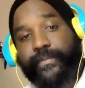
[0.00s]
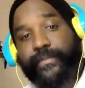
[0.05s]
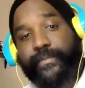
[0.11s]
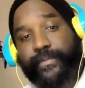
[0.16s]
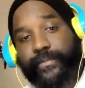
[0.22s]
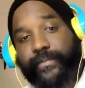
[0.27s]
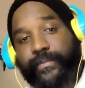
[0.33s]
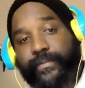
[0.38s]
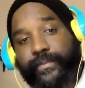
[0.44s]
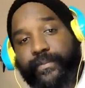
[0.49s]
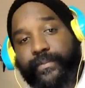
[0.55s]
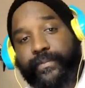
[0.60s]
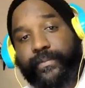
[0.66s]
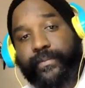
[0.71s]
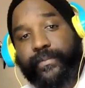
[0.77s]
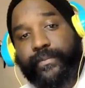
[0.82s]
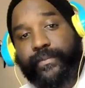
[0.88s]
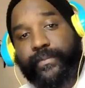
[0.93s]

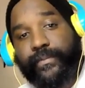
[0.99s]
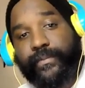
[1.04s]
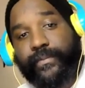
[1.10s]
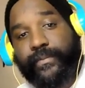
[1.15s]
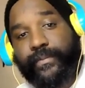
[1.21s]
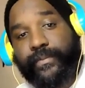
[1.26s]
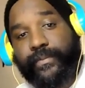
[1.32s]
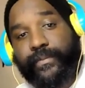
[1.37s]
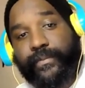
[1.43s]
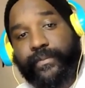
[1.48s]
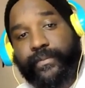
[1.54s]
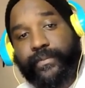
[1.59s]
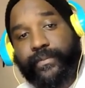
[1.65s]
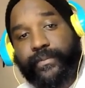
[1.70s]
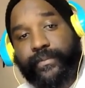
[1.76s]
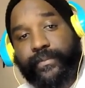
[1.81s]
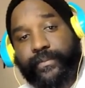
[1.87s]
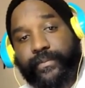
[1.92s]

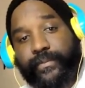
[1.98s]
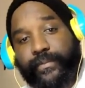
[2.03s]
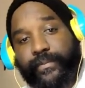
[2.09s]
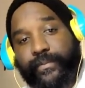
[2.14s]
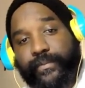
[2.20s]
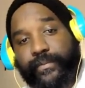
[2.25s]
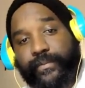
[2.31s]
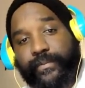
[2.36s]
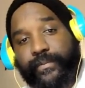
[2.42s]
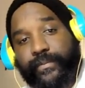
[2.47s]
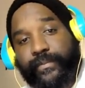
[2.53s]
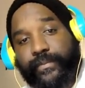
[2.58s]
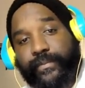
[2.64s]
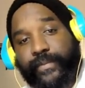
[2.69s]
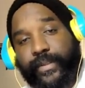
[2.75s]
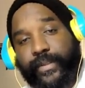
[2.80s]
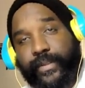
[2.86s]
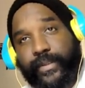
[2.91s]

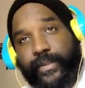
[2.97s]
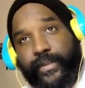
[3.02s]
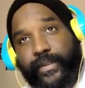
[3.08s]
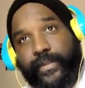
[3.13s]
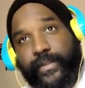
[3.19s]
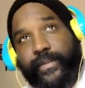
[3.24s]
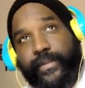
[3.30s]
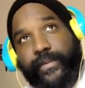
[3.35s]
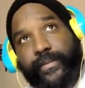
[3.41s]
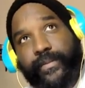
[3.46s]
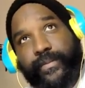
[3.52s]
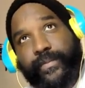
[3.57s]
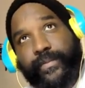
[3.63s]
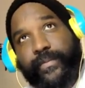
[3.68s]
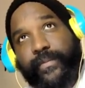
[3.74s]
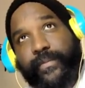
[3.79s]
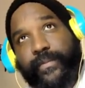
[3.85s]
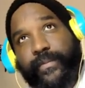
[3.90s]

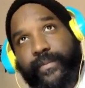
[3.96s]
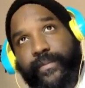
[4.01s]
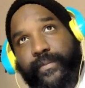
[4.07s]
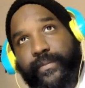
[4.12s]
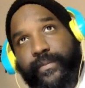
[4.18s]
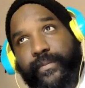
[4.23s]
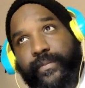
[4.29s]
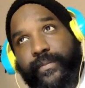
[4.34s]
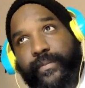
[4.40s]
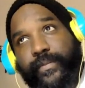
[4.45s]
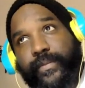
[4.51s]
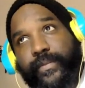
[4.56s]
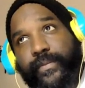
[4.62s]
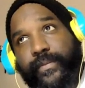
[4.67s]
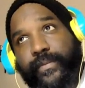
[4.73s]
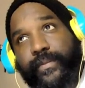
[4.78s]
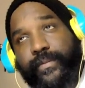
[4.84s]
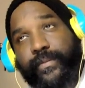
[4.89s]

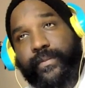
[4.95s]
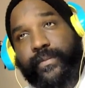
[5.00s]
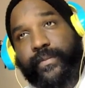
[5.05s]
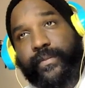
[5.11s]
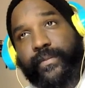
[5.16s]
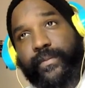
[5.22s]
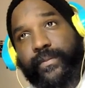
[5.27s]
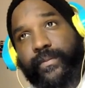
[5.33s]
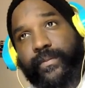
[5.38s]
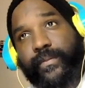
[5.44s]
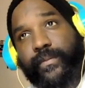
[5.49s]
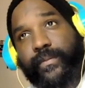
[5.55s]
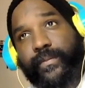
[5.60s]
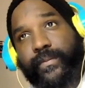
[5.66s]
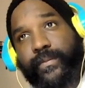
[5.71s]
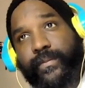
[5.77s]
This person isn't speaking.